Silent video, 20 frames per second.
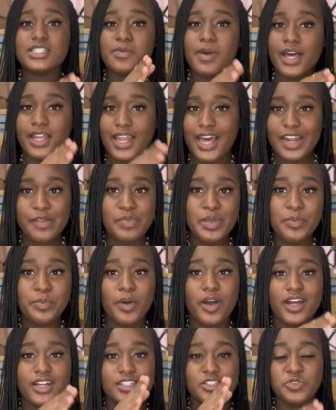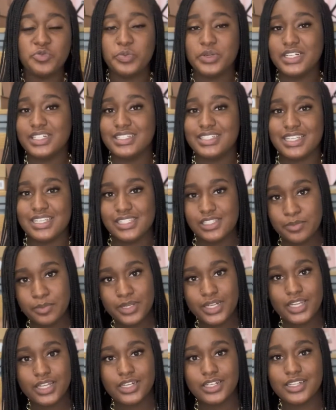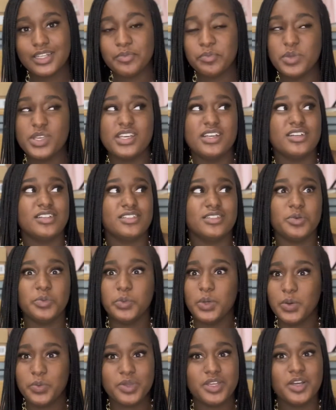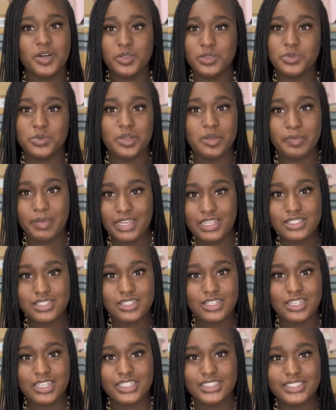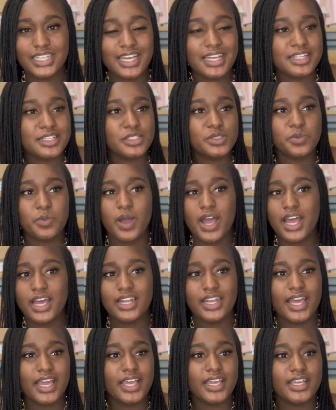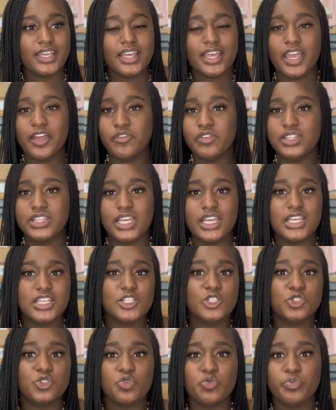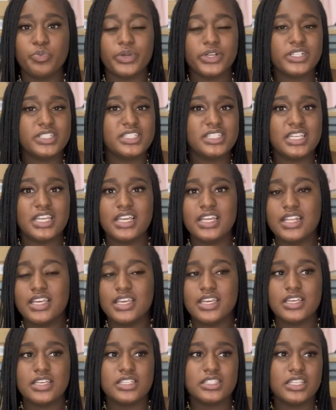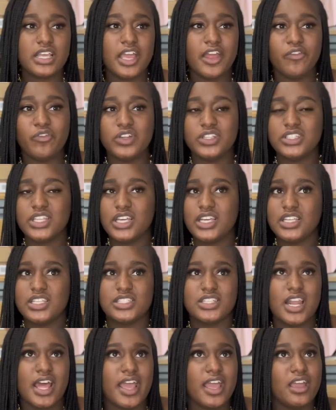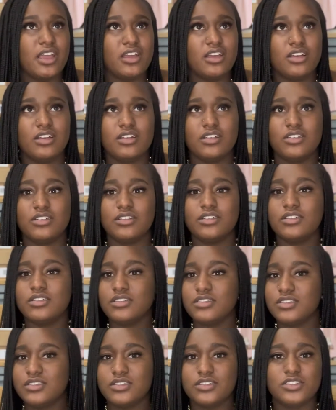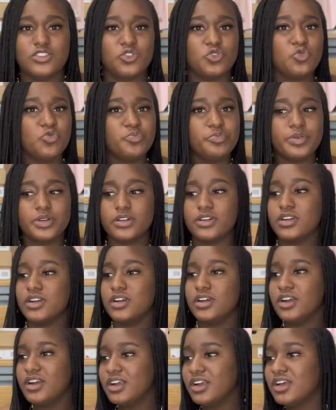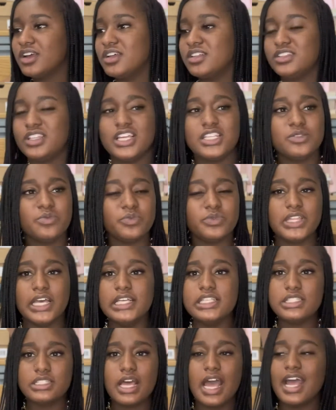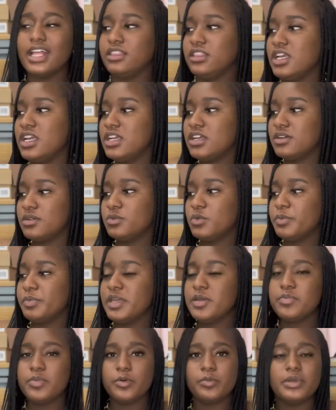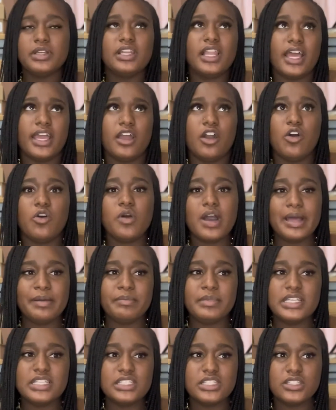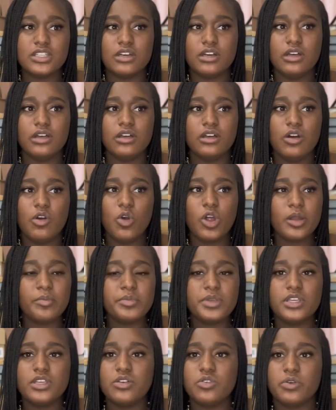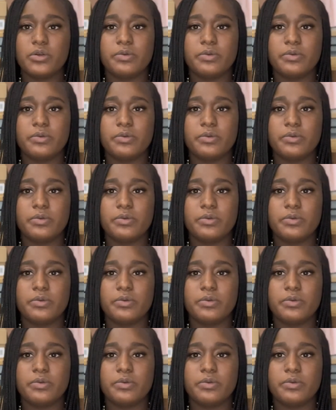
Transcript: a lot of people are super disciplined, because of what we go through in basic. That is why, like, everything is super tedious, everything is like super, that's I think when people be like, oh, I miss the army or